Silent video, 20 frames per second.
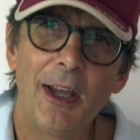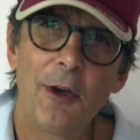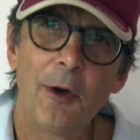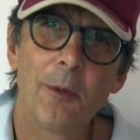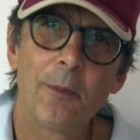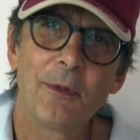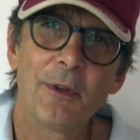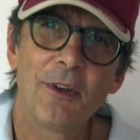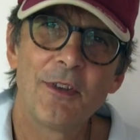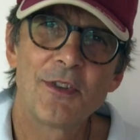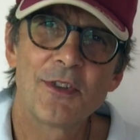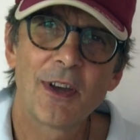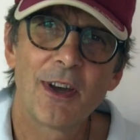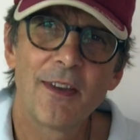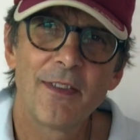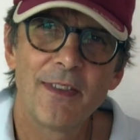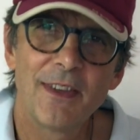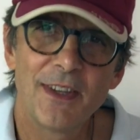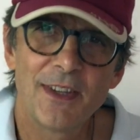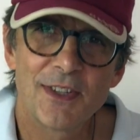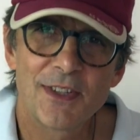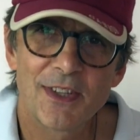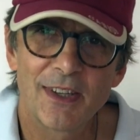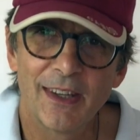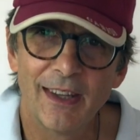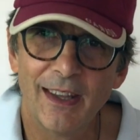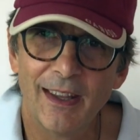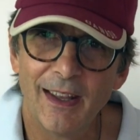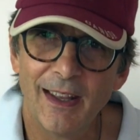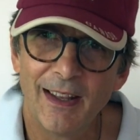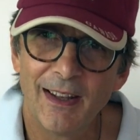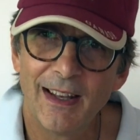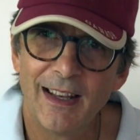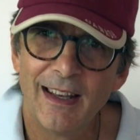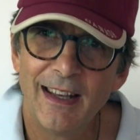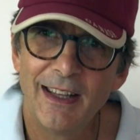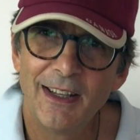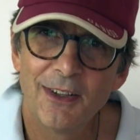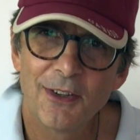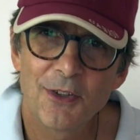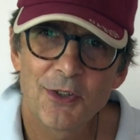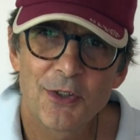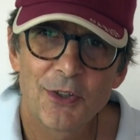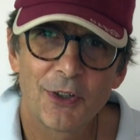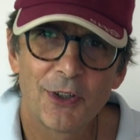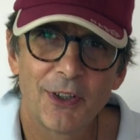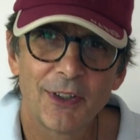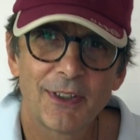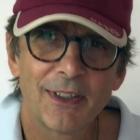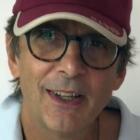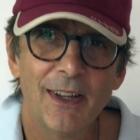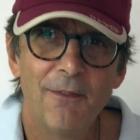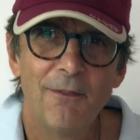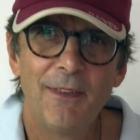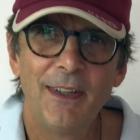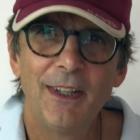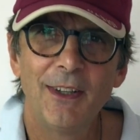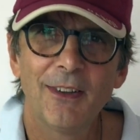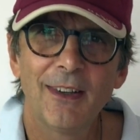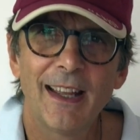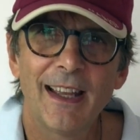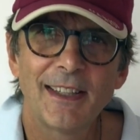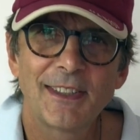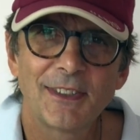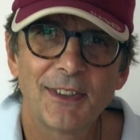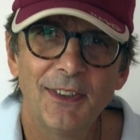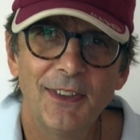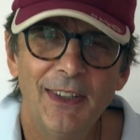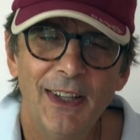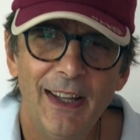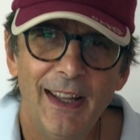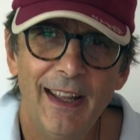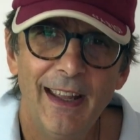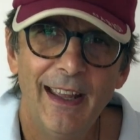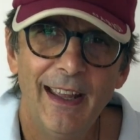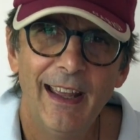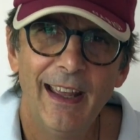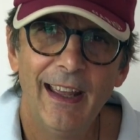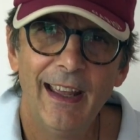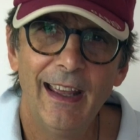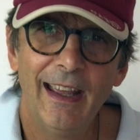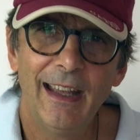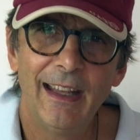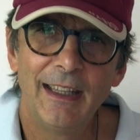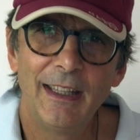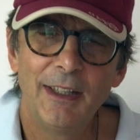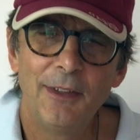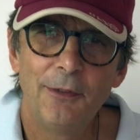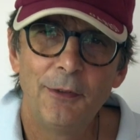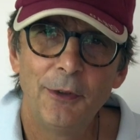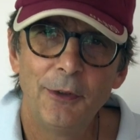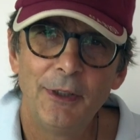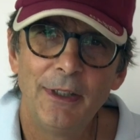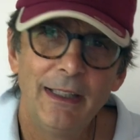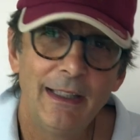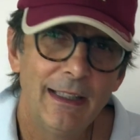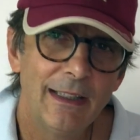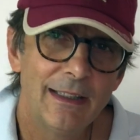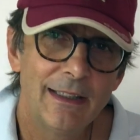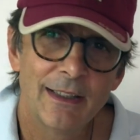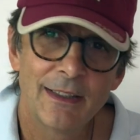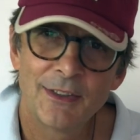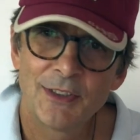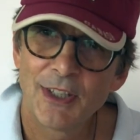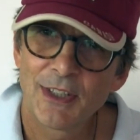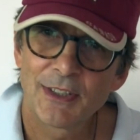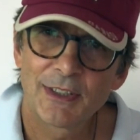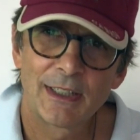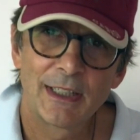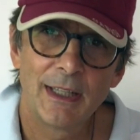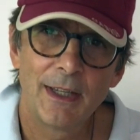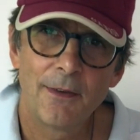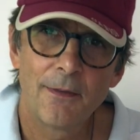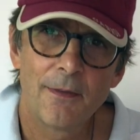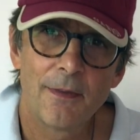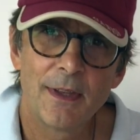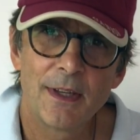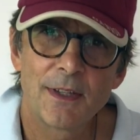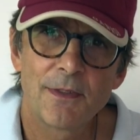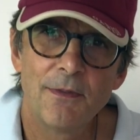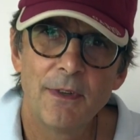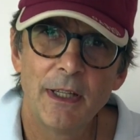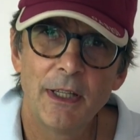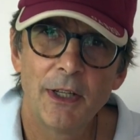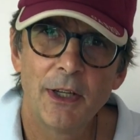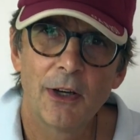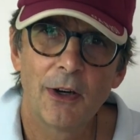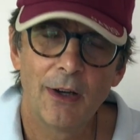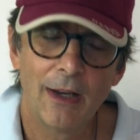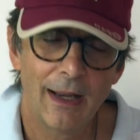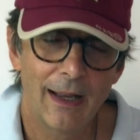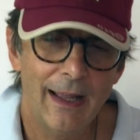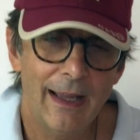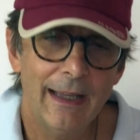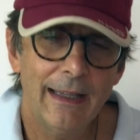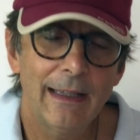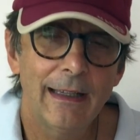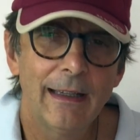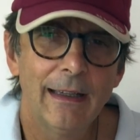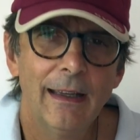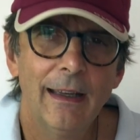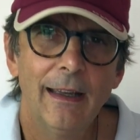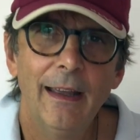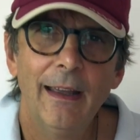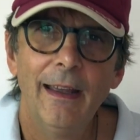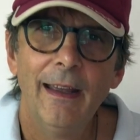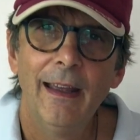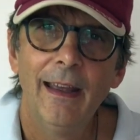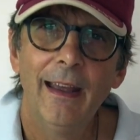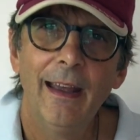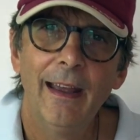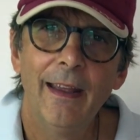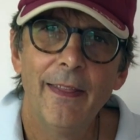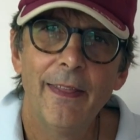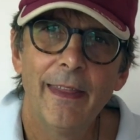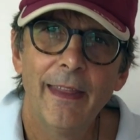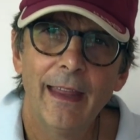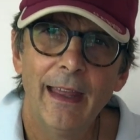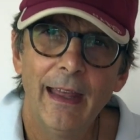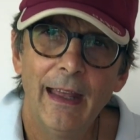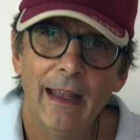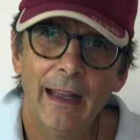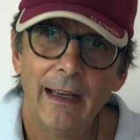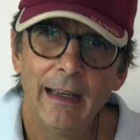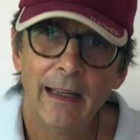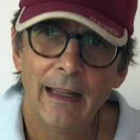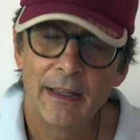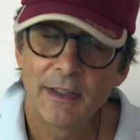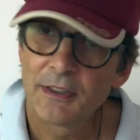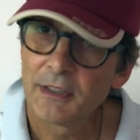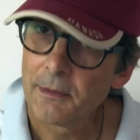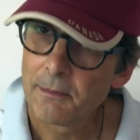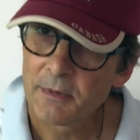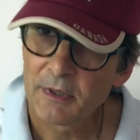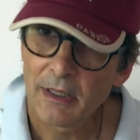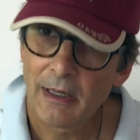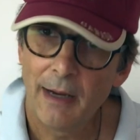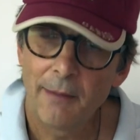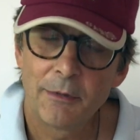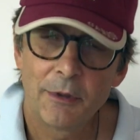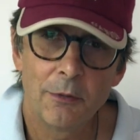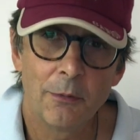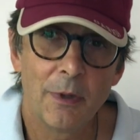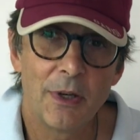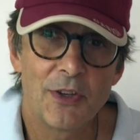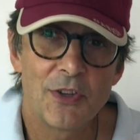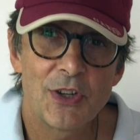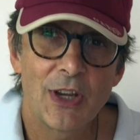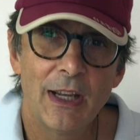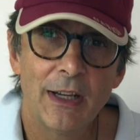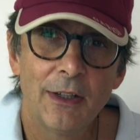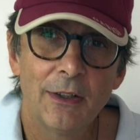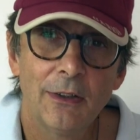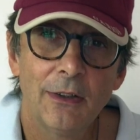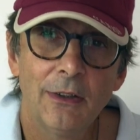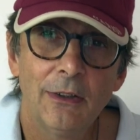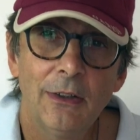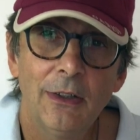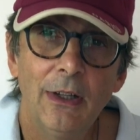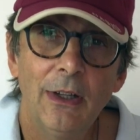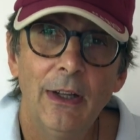hope you enjoyed this little short video lesson. And if you did, just give this video a like and then subscribe to my channel.